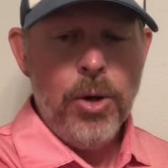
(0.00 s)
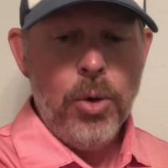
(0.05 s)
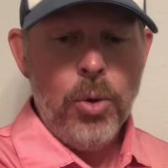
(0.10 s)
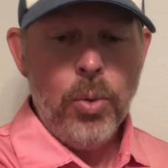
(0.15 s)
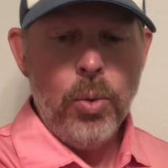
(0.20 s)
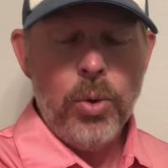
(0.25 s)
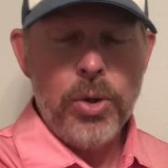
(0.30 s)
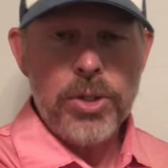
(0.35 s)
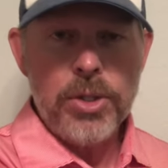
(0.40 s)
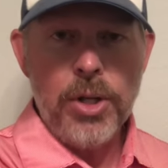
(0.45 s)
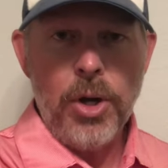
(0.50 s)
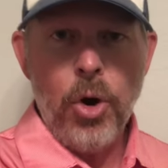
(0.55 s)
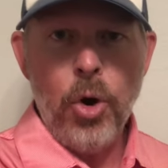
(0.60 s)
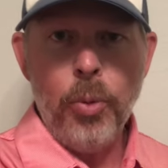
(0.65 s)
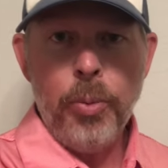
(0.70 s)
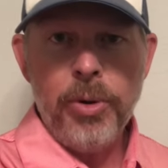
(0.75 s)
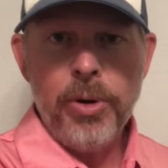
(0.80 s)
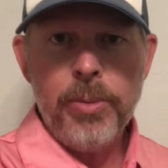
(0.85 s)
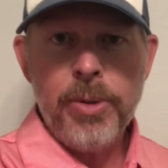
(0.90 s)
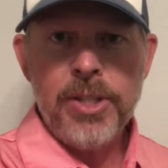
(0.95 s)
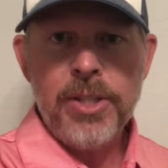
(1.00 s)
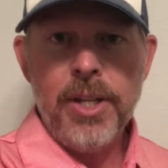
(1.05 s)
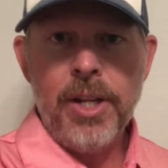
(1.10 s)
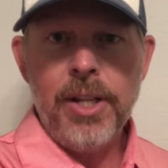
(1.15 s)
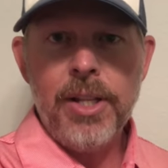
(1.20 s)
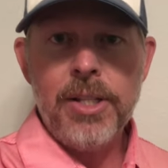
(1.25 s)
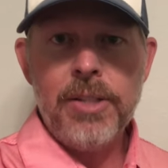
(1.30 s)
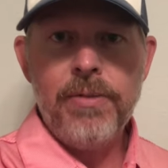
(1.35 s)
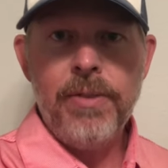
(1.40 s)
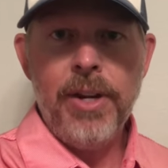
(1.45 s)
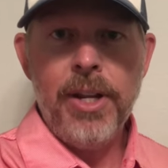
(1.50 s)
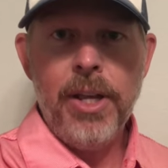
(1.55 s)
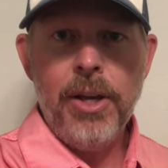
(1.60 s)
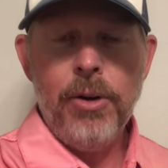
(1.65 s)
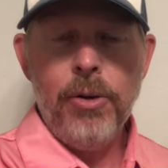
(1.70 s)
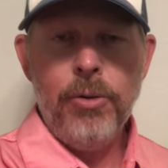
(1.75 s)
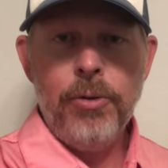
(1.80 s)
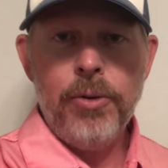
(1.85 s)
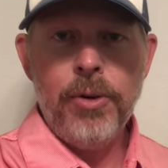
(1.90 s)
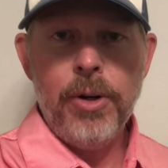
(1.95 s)
Was hoping to be sending this video
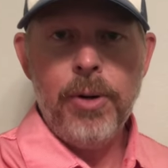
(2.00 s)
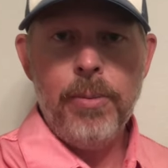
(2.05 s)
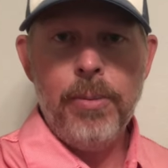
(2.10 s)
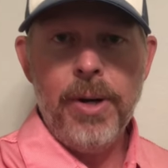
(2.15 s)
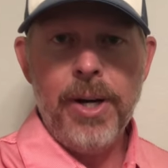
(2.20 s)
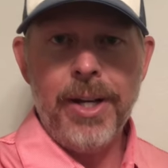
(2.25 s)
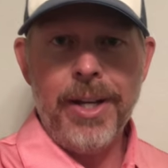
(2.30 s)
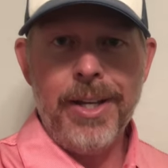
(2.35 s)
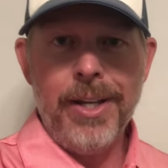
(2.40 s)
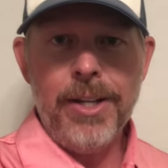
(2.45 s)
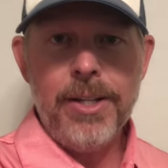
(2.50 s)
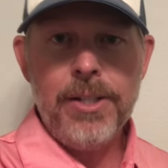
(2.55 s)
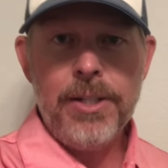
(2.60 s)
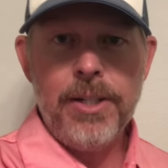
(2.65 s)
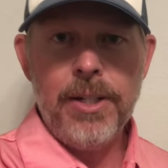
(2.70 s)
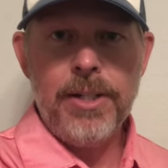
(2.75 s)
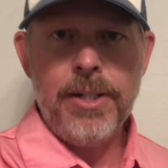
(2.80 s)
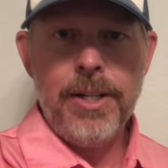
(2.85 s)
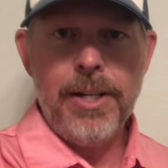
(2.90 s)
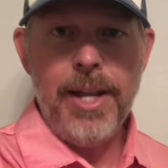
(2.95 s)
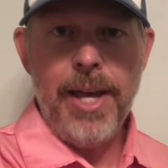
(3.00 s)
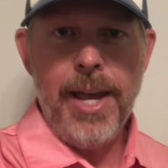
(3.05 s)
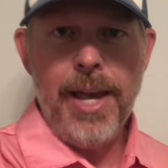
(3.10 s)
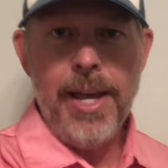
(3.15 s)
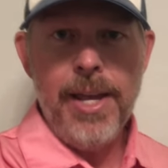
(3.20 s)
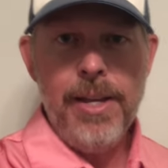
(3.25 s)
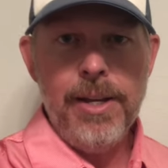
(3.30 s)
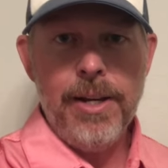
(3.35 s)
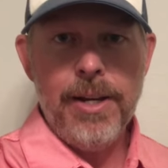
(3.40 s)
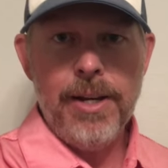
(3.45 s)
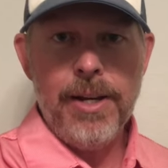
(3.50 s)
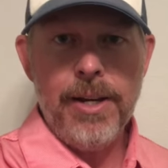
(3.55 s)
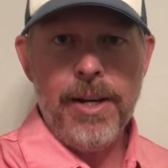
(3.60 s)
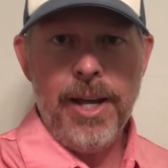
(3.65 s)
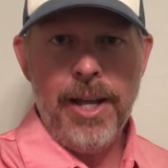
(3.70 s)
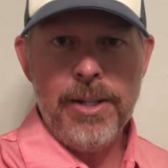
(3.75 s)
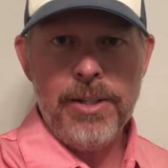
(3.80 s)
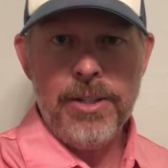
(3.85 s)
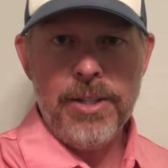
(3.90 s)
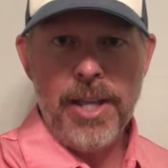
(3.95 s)
from Augusta today,
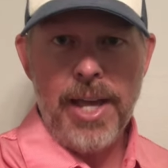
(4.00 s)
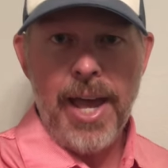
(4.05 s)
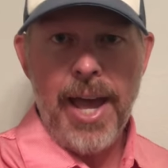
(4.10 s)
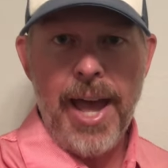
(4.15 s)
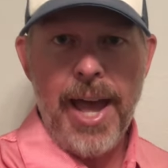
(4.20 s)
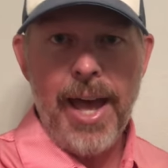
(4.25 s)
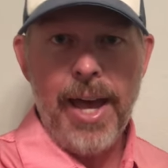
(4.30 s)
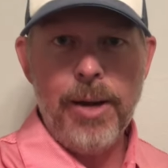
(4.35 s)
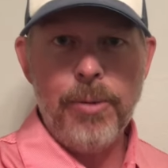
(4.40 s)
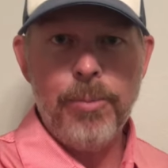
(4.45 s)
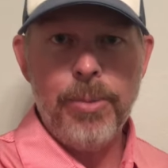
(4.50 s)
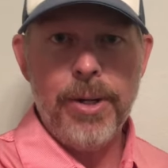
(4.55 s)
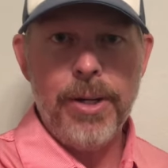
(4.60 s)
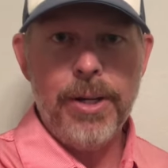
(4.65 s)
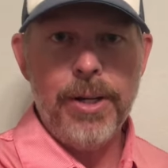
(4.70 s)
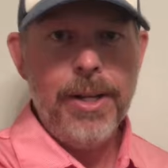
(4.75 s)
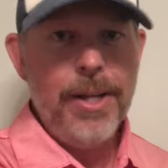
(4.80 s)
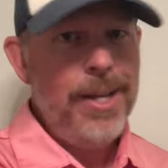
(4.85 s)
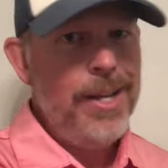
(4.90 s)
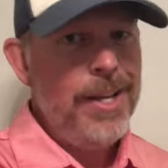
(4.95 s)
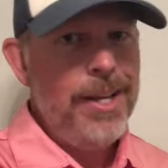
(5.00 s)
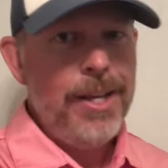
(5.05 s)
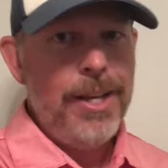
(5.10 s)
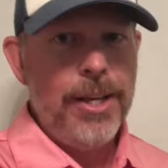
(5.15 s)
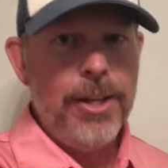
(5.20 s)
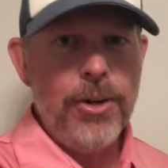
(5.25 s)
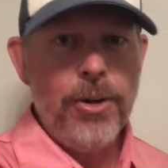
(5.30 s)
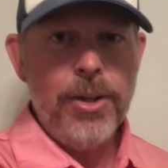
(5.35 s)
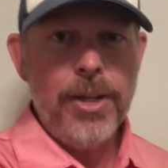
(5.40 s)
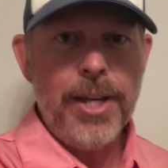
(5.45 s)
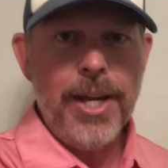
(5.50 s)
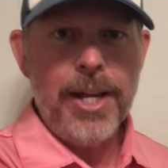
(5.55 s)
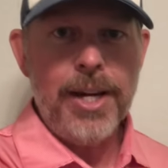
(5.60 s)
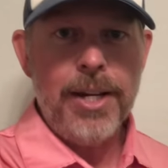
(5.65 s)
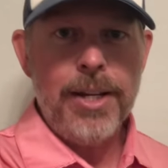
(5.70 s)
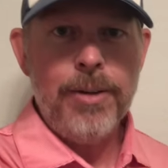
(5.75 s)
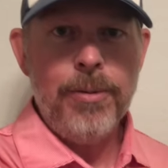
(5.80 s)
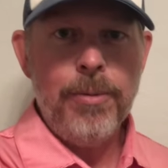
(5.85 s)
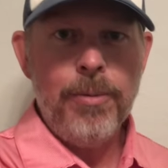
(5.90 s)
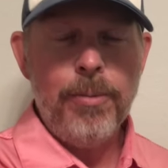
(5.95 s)
hence the hat, but you know, you
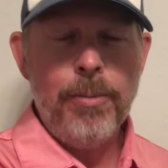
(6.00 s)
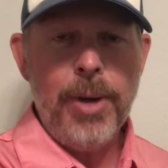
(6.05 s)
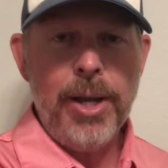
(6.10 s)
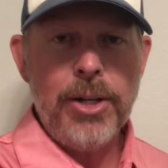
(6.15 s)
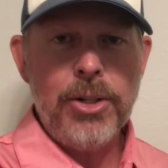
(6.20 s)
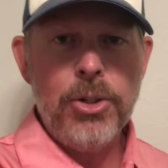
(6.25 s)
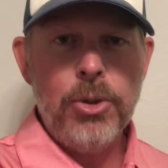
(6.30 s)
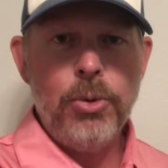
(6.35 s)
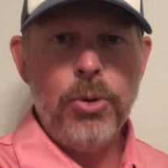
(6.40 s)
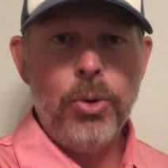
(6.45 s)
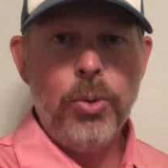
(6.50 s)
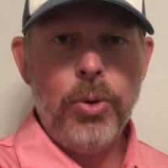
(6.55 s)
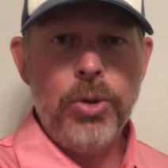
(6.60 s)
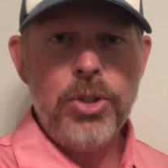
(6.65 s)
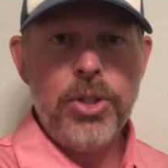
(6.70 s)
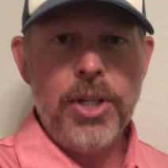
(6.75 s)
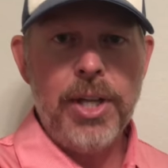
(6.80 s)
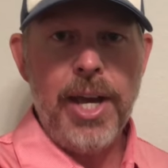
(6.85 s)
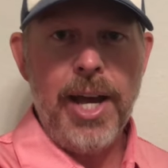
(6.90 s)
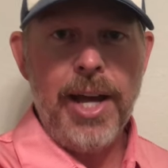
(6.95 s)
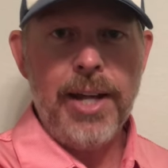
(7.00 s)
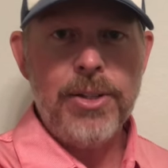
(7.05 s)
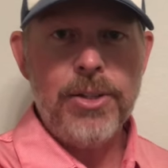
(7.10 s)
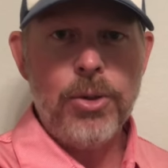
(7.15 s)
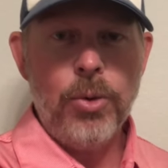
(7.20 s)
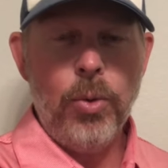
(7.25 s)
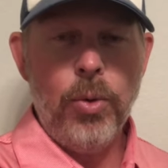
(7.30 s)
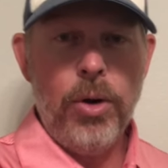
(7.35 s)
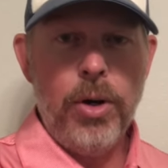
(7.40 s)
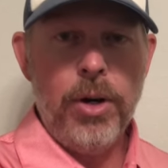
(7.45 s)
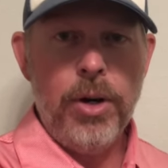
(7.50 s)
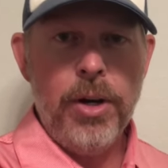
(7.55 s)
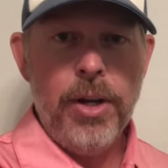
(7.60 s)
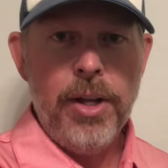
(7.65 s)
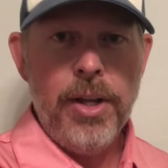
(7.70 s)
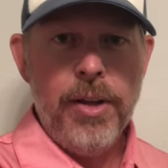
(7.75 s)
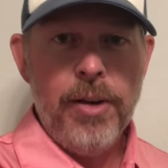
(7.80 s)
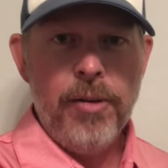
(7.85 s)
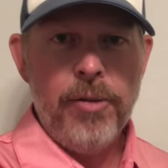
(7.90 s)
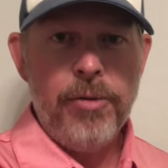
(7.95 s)
gotta make do with what you got. So we're
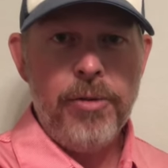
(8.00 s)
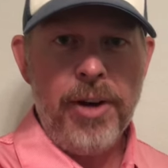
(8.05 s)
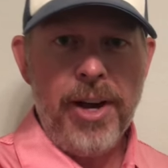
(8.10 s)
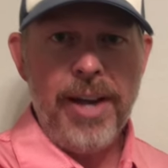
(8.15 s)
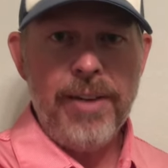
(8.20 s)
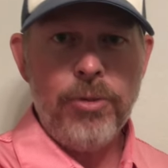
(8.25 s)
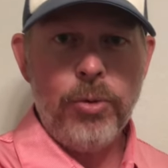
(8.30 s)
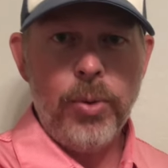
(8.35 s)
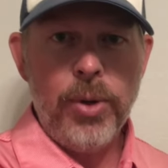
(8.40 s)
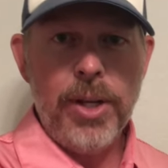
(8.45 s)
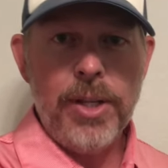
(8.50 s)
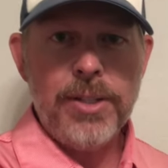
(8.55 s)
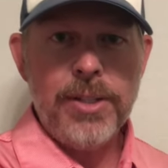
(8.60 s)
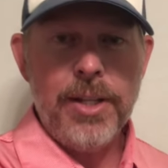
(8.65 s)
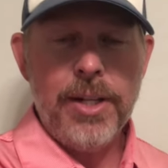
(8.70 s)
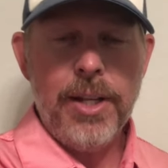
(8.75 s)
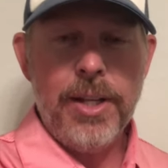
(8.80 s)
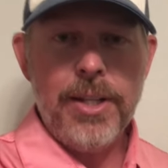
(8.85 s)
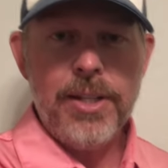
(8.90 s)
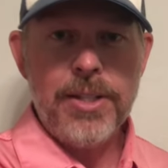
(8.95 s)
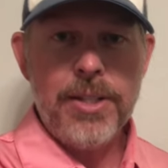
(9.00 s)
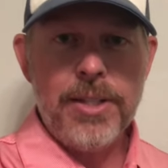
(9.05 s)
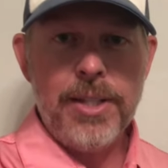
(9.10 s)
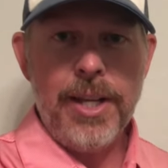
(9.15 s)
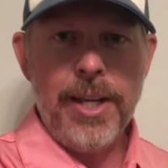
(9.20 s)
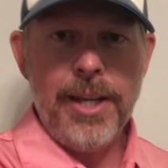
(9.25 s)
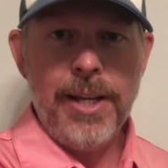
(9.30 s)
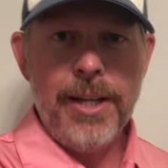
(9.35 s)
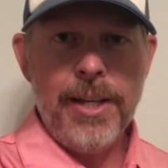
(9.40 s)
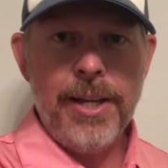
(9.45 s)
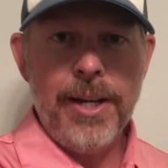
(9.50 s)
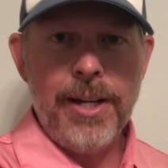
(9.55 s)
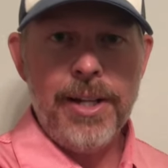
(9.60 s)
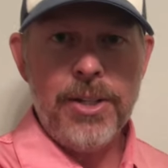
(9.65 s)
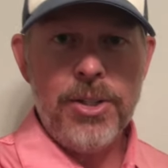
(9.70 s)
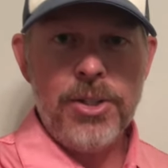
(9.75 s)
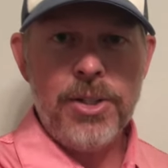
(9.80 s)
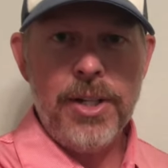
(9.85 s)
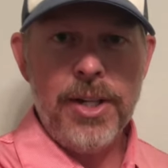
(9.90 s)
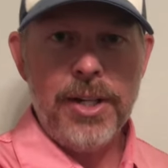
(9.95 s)
5 weeks into this thing,
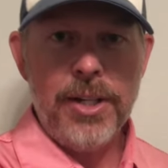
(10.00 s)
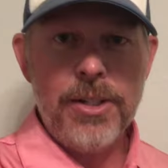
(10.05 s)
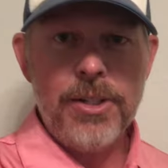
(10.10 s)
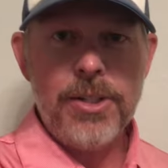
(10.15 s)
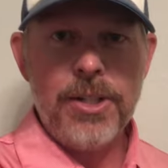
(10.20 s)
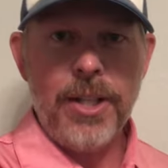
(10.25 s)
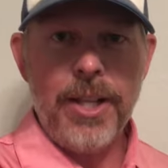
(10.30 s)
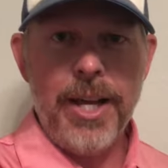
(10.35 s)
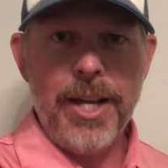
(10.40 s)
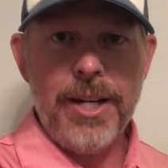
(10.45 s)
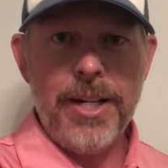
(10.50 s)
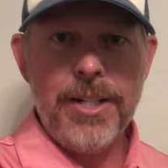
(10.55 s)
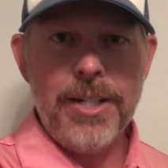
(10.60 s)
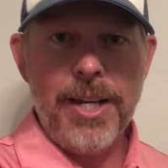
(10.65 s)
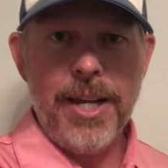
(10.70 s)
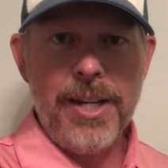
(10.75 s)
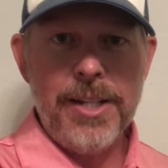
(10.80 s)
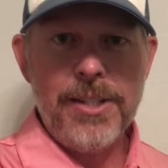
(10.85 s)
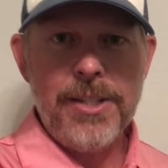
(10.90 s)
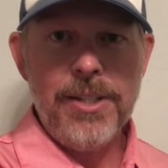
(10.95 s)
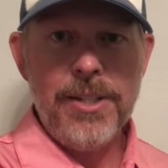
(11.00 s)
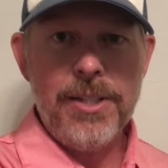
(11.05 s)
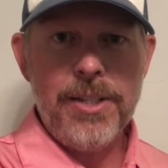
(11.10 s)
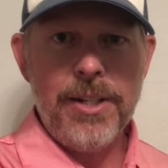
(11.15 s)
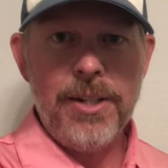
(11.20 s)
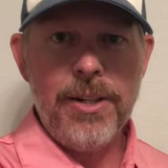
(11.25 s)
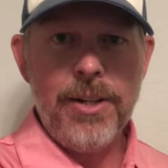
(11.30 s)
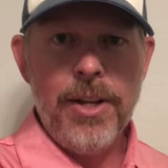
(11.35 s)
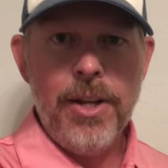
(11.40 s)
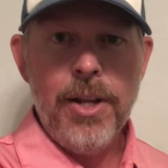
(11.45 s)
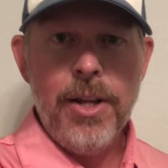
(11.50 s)
stuck in Salina, Texas, and